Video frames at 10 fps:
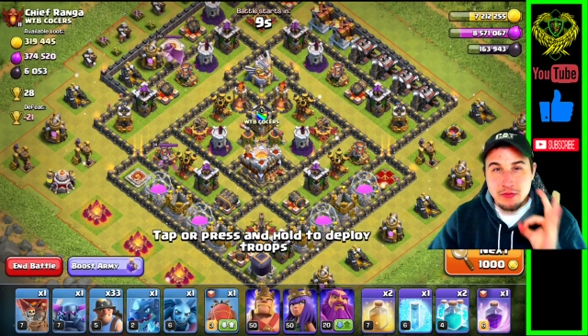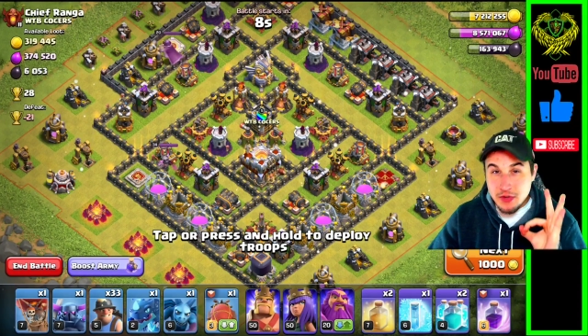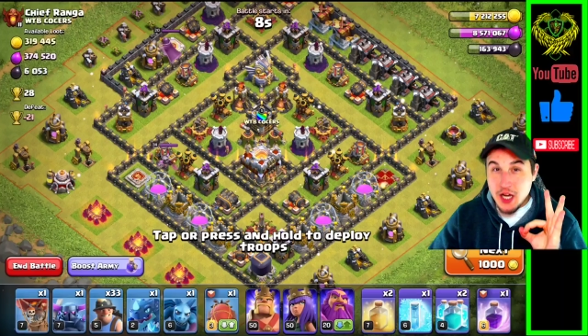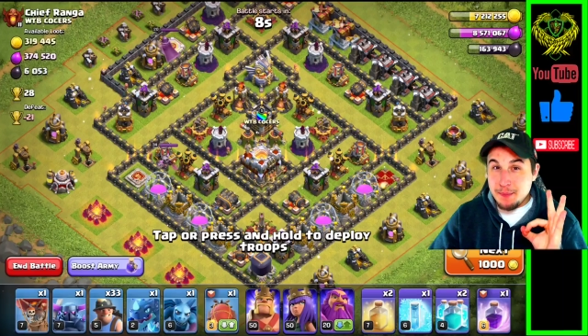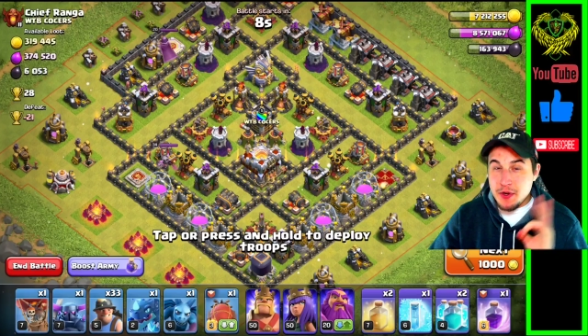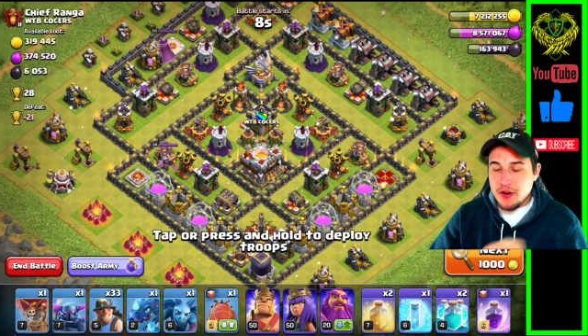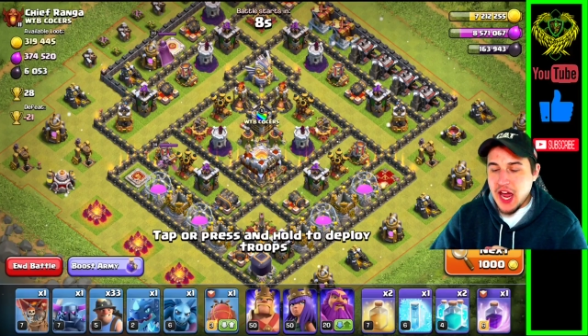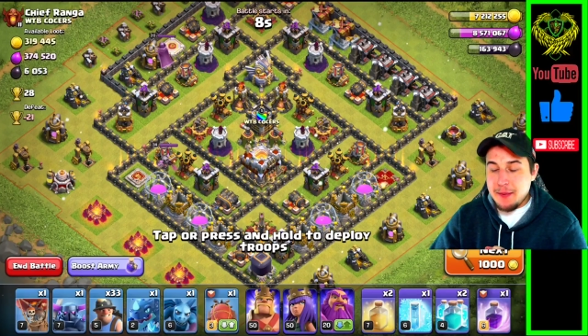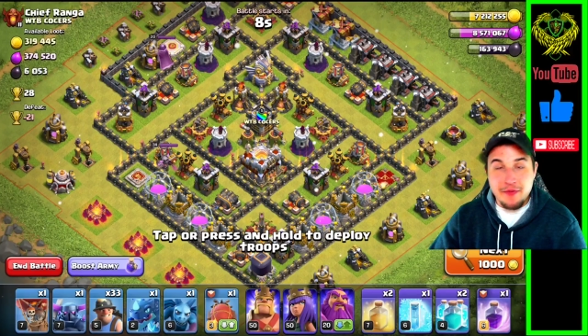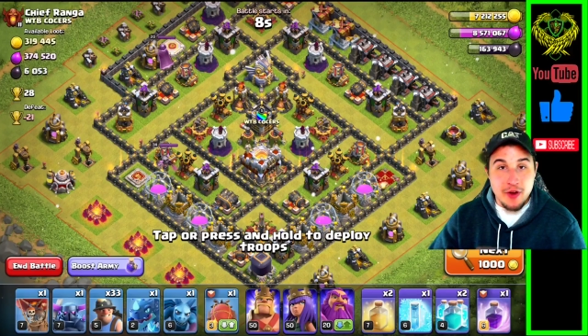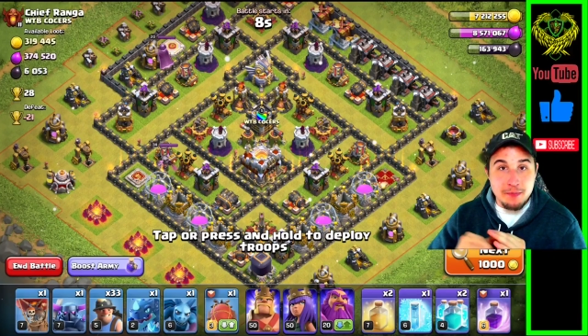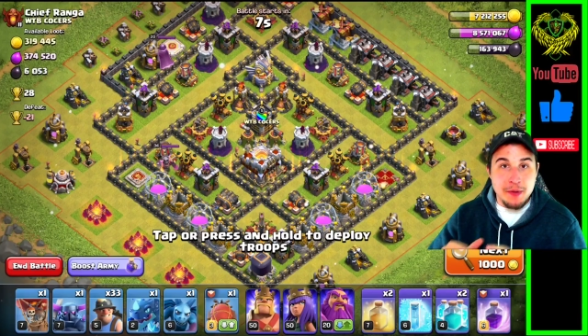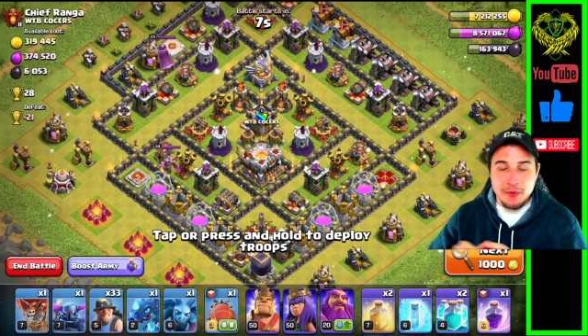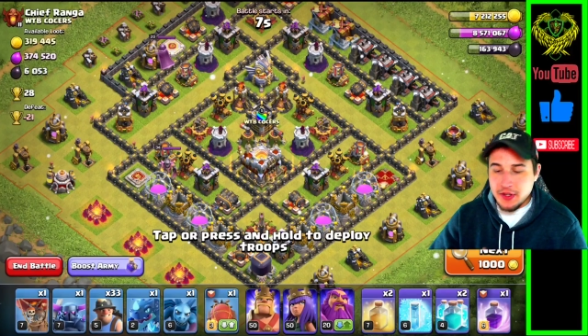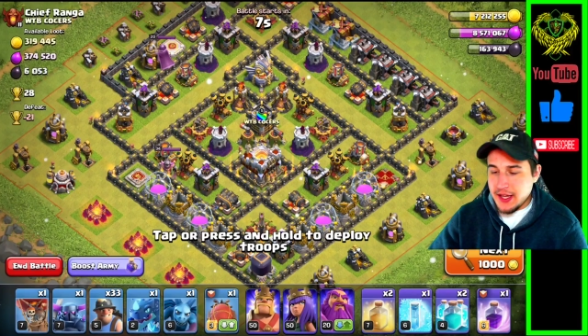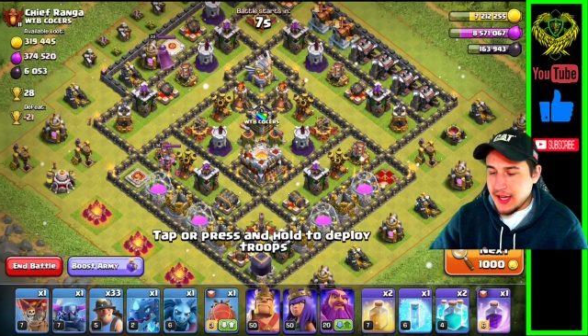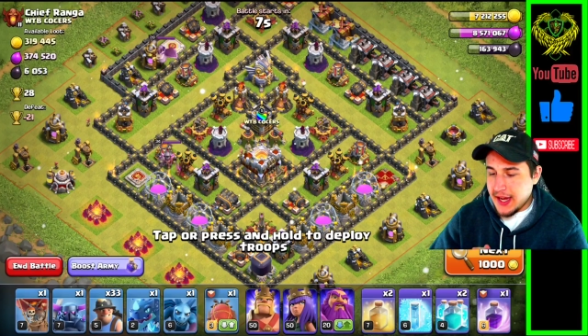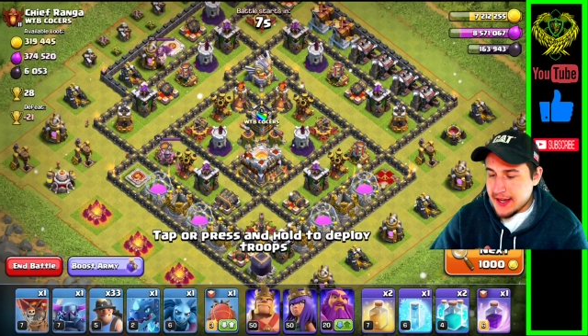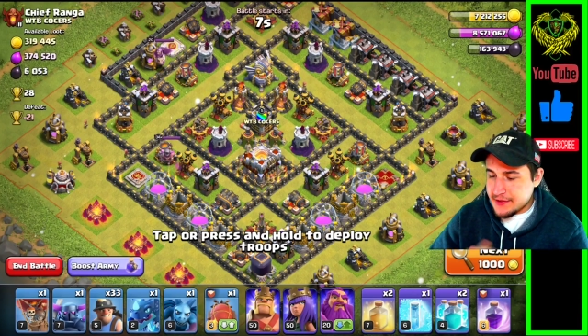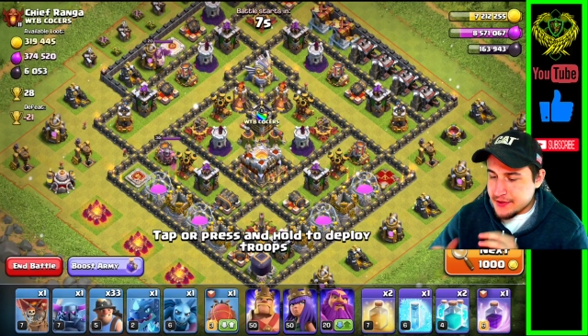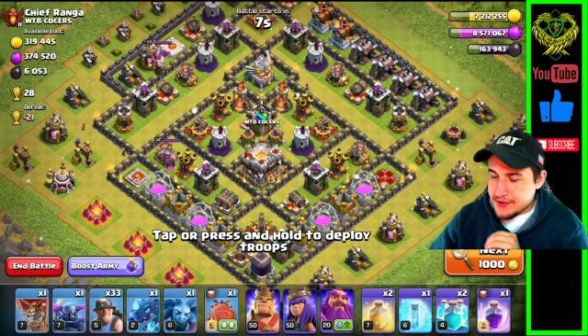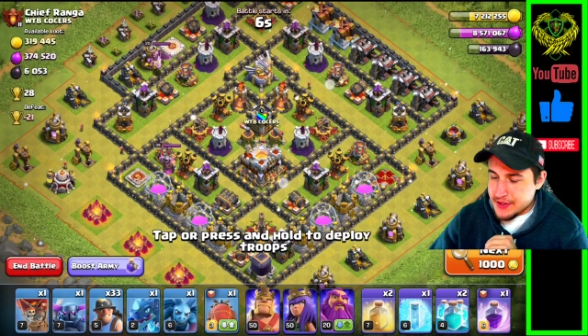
up your game if you're hitting people with clan castles.